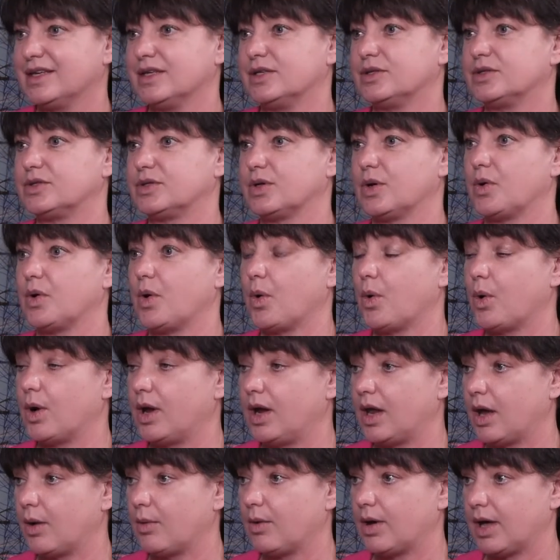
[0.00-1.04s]
So all
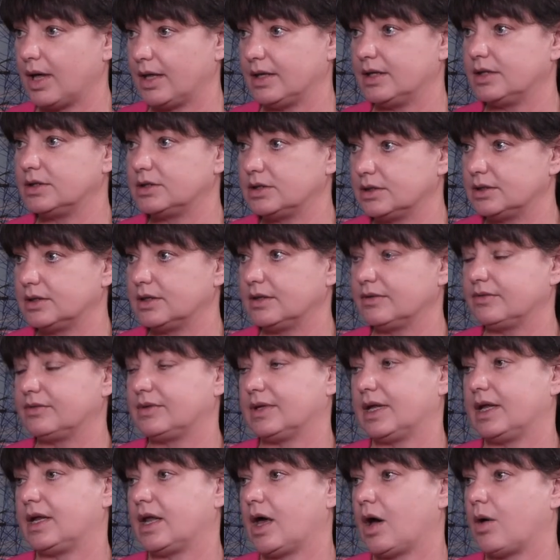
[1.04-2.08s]
our initiatives
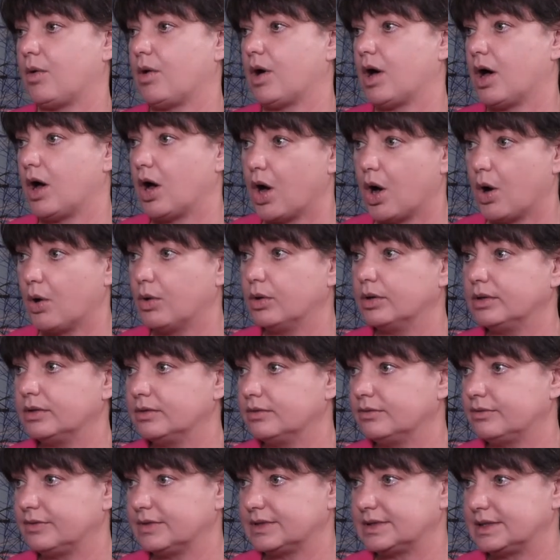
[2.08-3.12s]
at our own
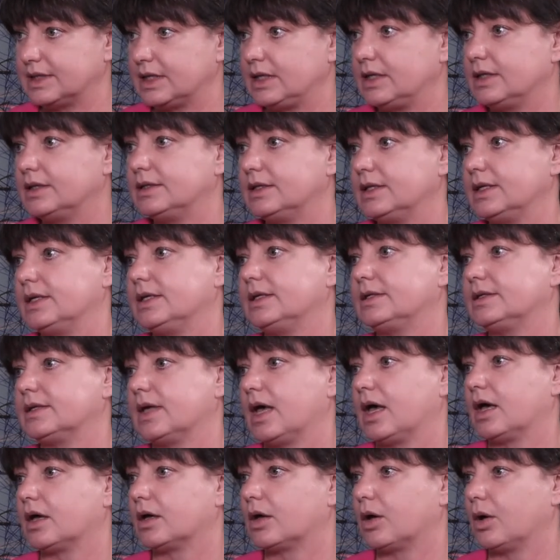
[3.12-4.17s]
facilities
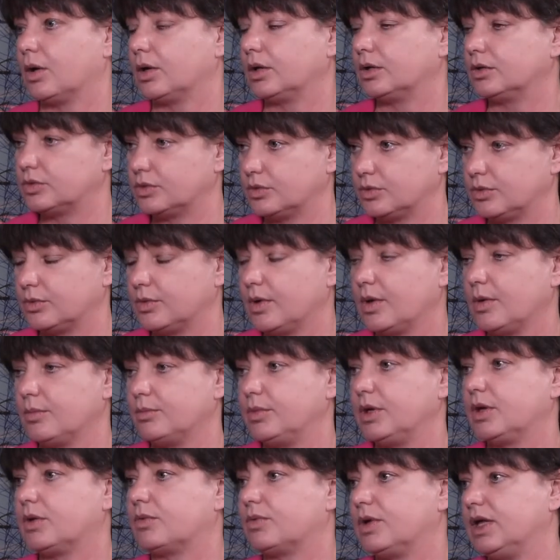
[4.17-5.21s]
are going to
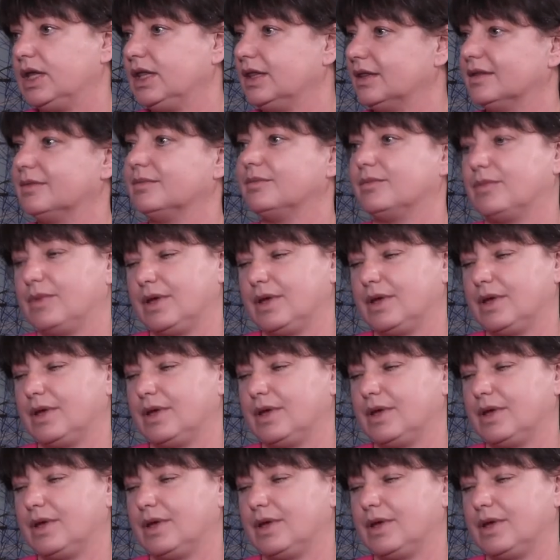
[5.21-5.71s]
be green.